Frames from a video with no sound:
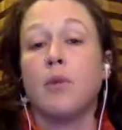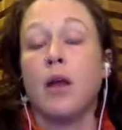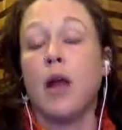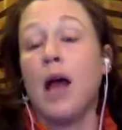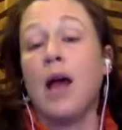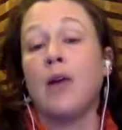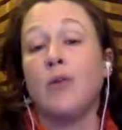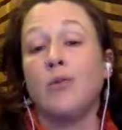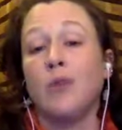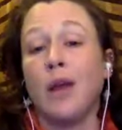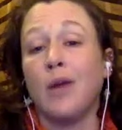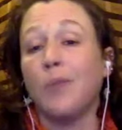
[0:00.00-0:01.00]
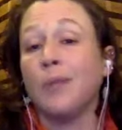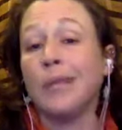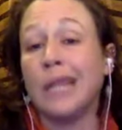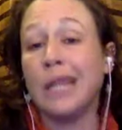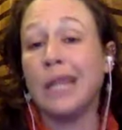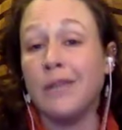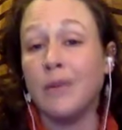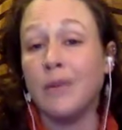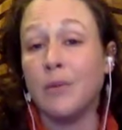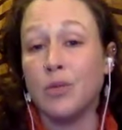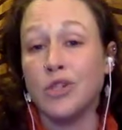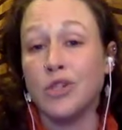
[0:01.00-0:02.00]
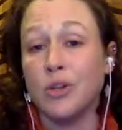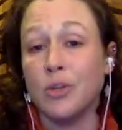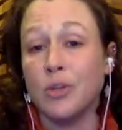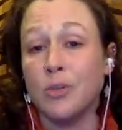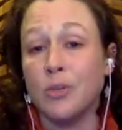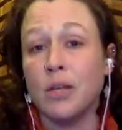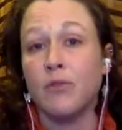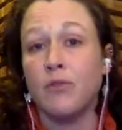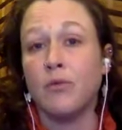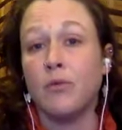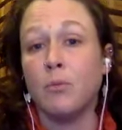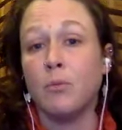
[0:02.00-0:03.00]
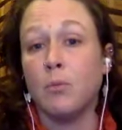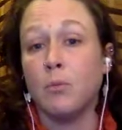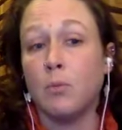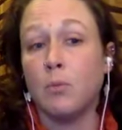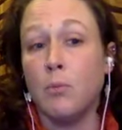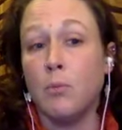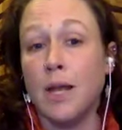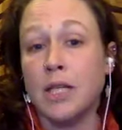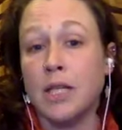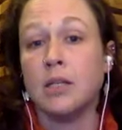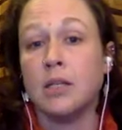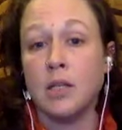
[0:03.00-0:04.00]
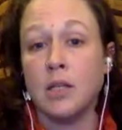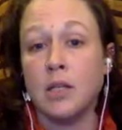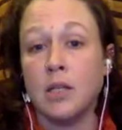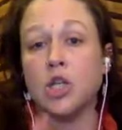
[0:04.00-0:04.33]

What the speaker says: I don't believe in prescriptive medicine